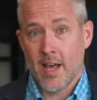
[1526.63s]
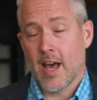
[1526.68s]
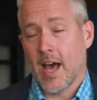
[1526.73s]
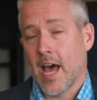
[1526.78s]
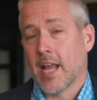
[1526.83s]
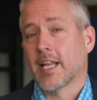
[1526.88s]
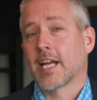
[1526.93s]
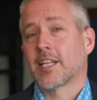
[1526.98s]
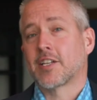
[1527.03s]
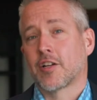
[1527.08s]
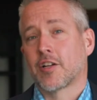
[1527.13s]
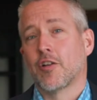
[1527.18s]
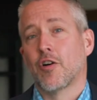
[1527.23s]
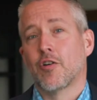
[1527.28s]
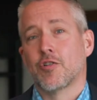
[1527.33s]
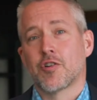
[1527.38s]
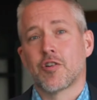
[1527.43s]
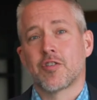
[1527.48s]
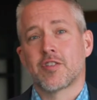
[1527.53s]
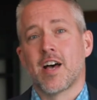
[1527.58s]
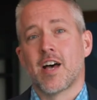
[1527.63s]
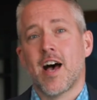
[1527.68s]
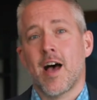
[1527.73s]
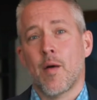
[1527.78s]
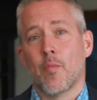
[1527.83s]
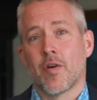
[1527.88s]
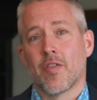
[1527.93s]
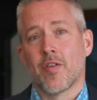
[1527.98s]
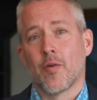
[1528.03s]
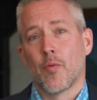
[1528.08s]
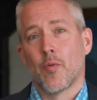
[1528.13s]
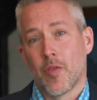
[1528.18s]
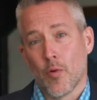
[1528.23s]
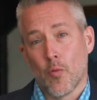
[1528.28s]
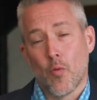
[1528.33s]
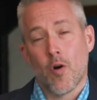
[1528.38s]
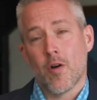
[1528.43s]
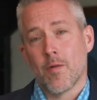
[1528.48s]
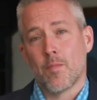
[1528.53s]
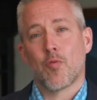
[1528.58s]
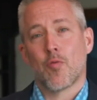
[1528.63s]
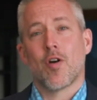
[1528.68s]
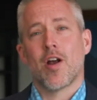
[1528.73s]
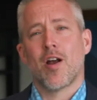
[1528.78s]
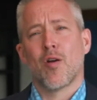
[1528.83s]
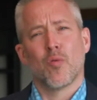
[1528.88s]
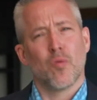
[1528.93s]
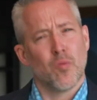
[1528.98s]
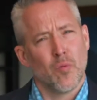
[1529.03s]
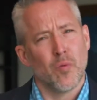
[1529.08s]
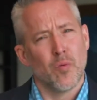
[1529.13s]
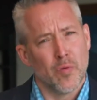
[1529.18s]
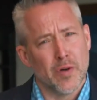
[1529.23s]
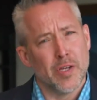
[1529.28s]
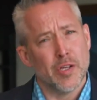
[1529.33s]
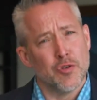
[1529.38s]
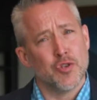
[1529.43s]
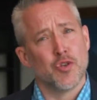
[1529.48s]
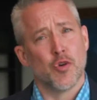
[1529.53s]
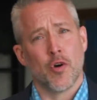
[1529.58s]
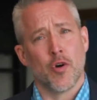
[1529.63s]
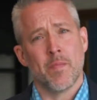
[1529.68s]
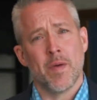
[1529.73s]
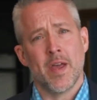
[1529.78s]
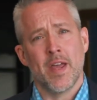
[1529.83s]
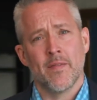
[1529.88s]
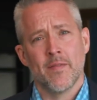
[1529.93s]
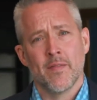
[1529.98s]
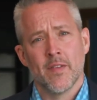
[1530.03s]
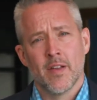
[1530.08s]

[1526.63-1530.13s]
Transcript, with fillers: I'd like to close our time with a, with a word of prayer. Will you join me?